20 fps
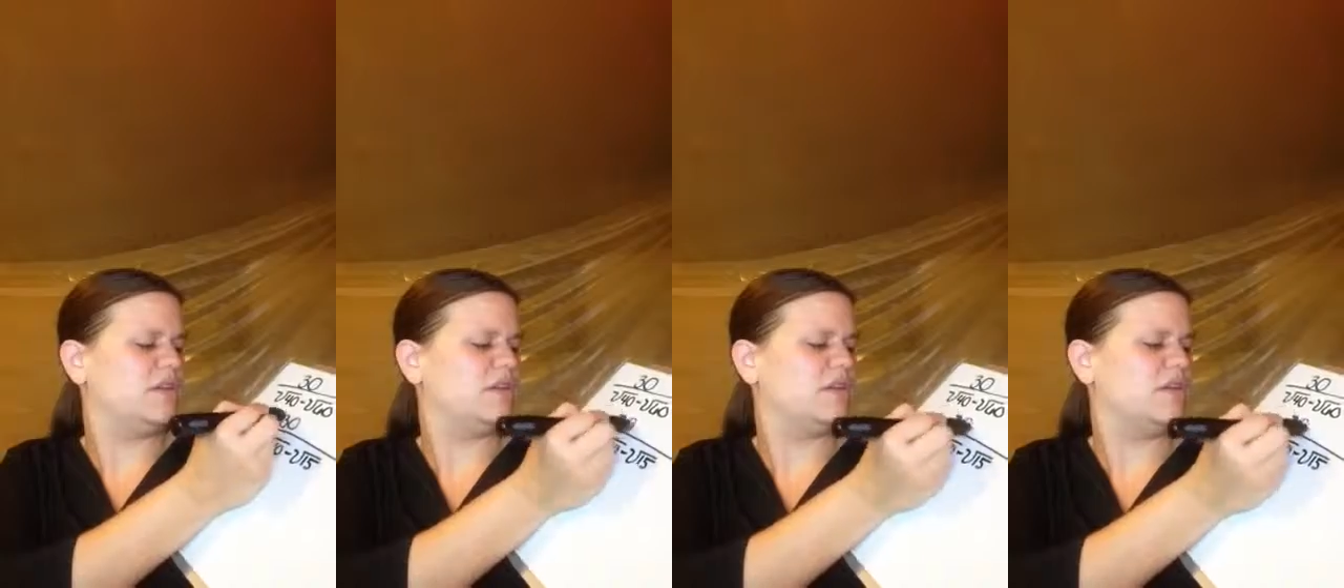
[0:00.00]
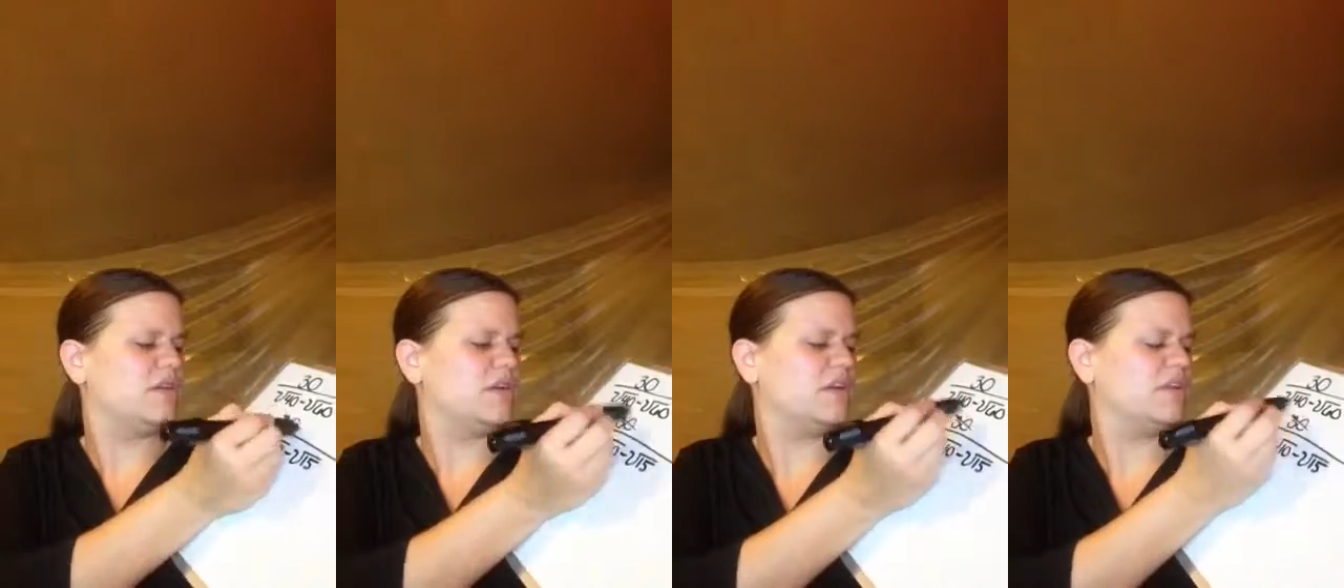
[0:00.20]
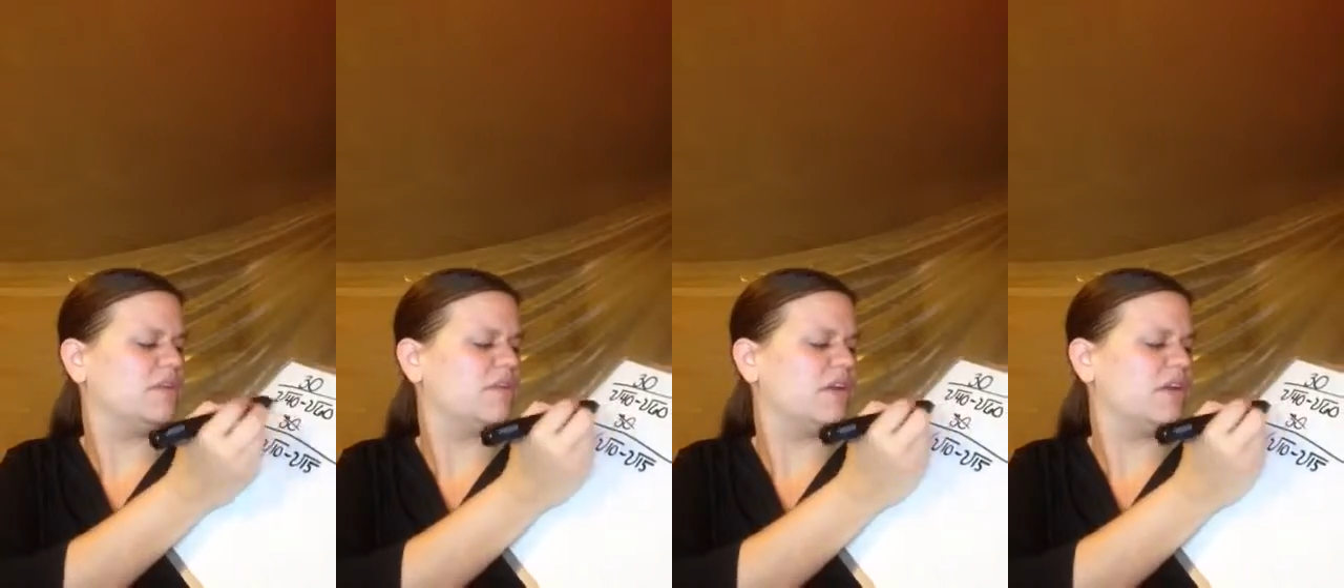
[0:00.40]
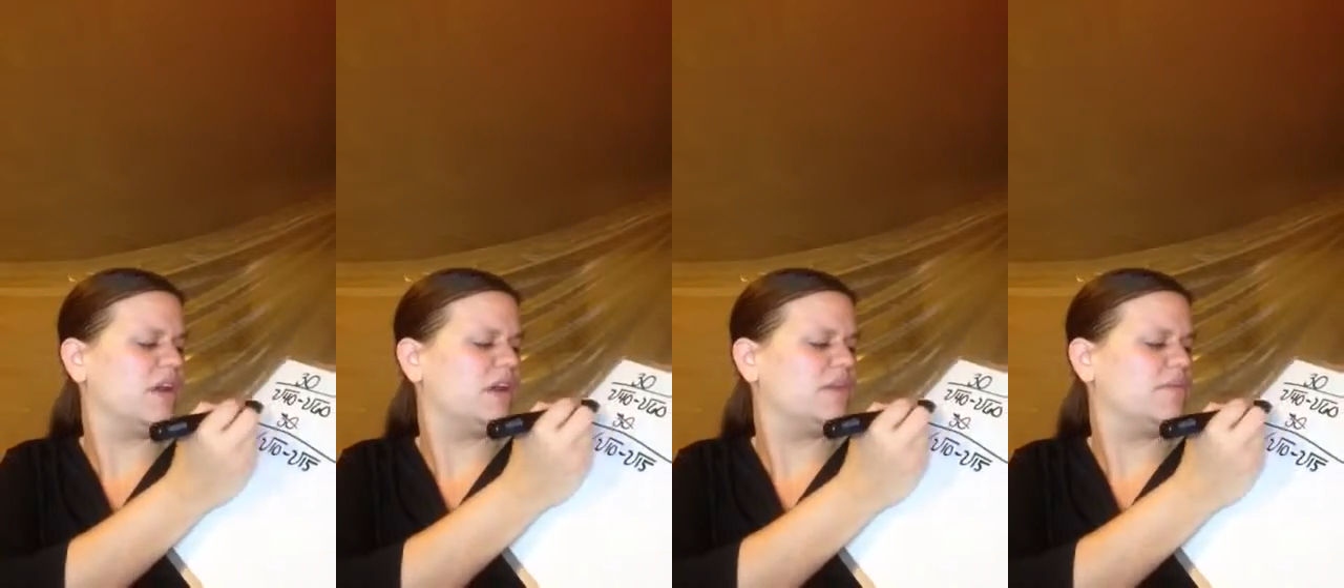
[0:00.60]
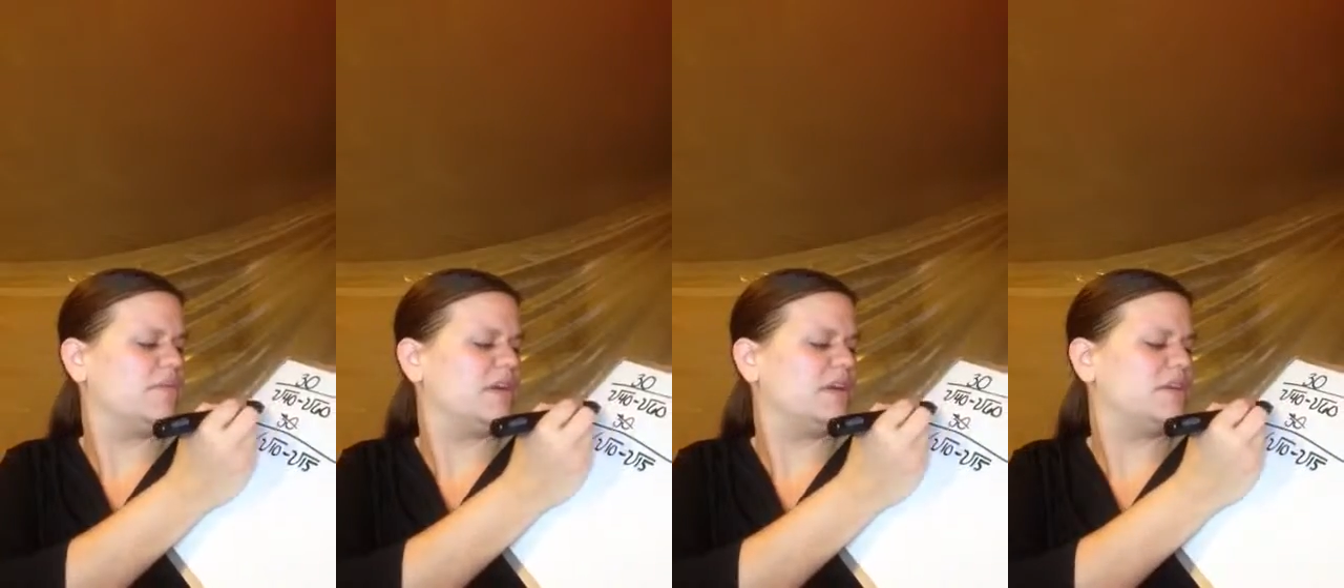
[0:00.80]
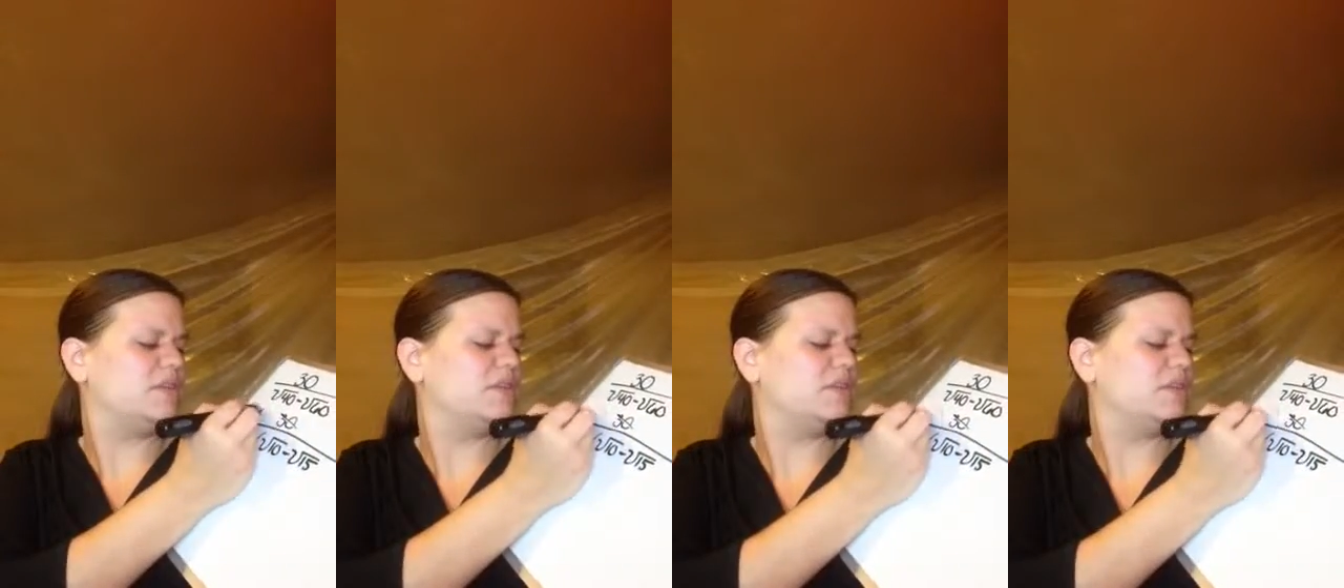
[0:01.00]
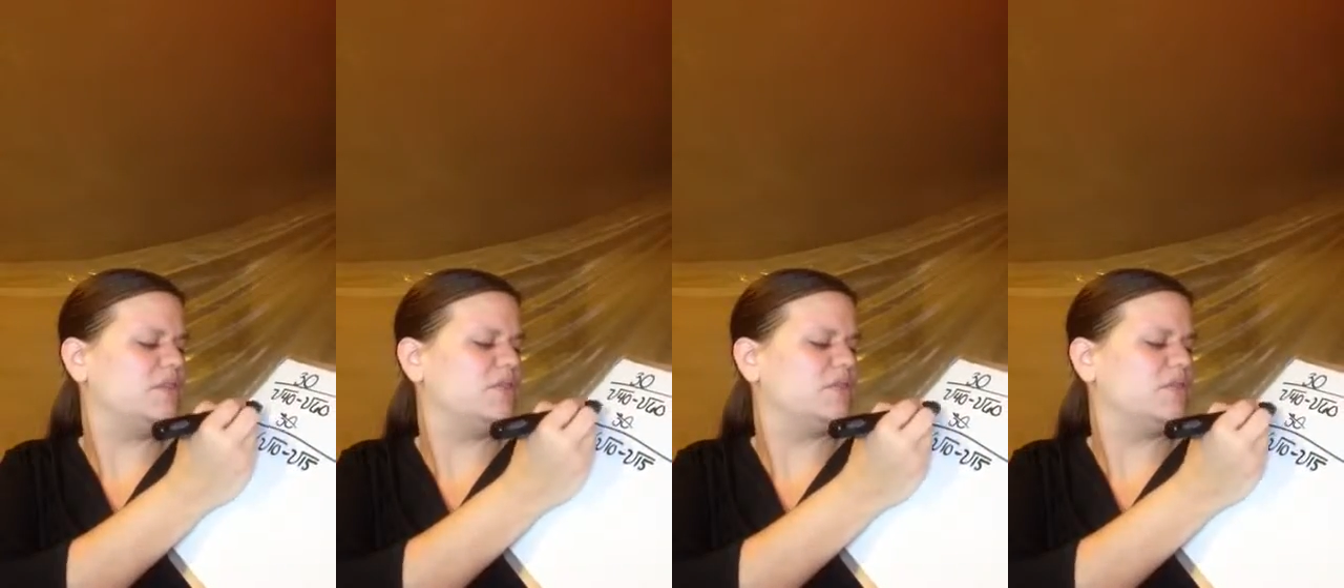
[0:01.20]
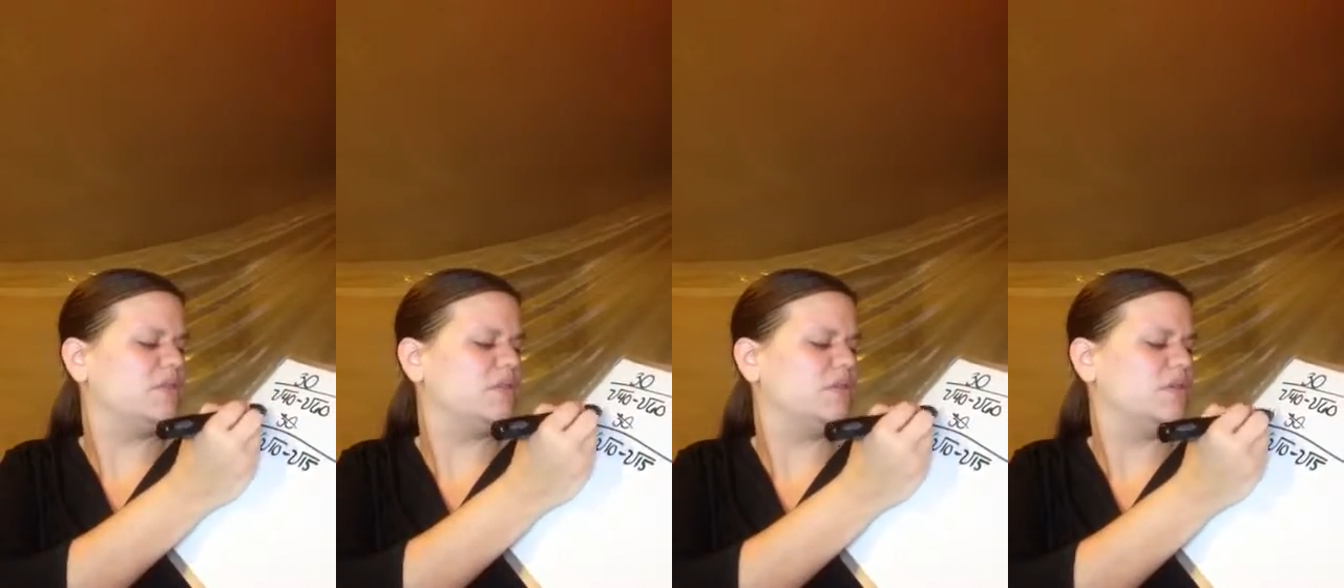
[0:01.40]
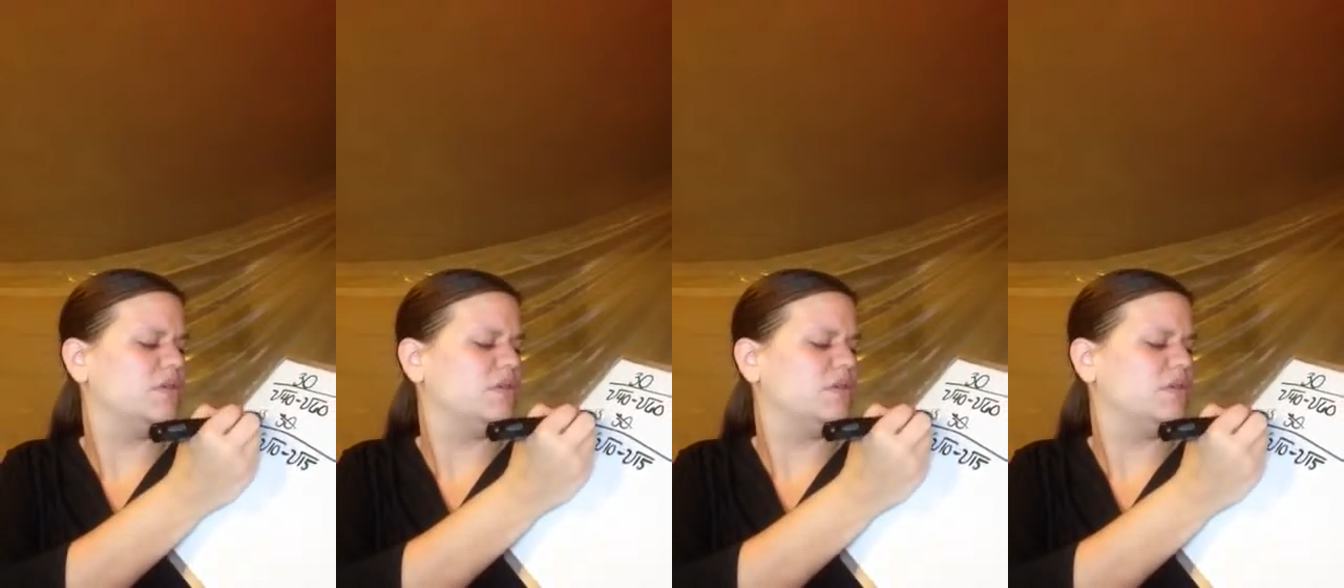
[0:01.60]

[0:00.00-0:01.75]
30 divided by 2,